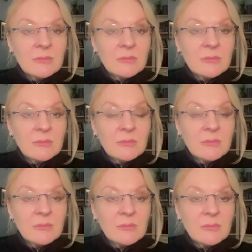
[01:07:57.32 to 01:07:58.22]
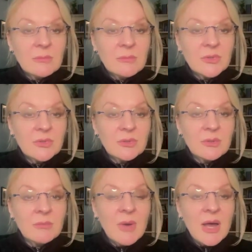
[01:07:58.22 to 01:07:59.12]
Should
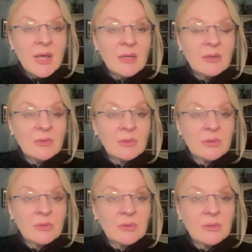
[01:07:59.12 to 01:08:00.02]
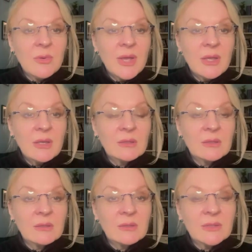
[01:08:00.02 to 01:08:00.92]
the mind
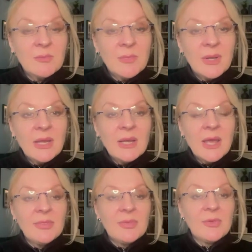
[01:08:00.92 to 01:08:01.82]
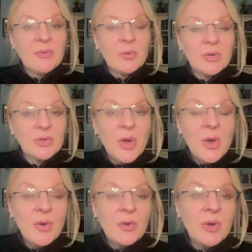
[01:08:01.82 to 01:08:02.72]
awaken, simply let the thought
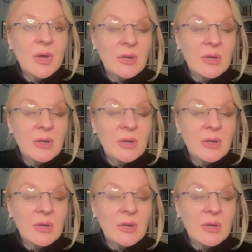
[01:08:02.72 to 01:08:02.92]
go.